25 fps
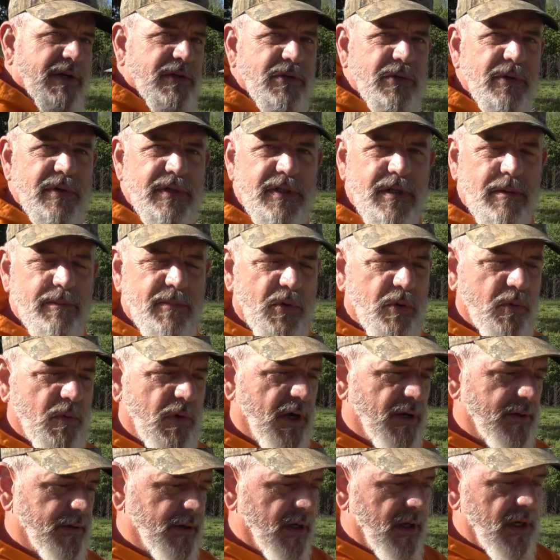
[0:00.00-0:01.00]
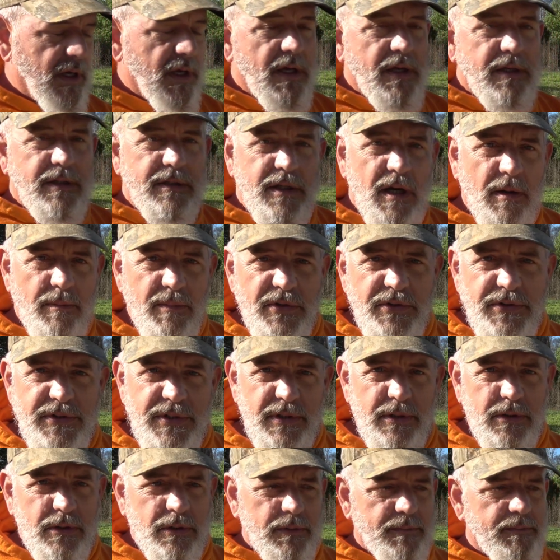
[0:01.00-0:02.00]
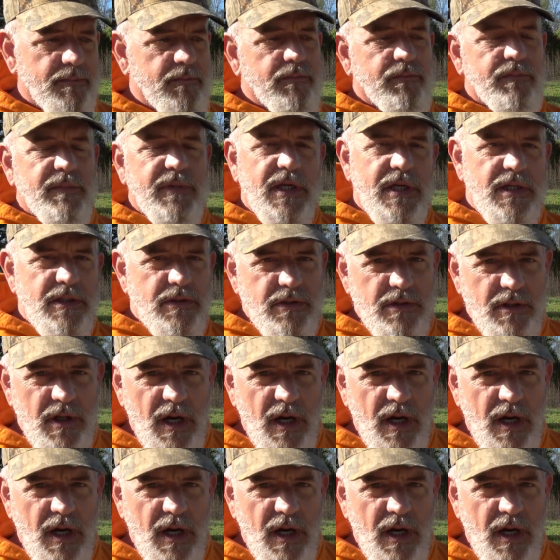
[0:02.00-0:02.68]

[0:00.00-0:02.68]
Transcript: you do it, number one. Number two is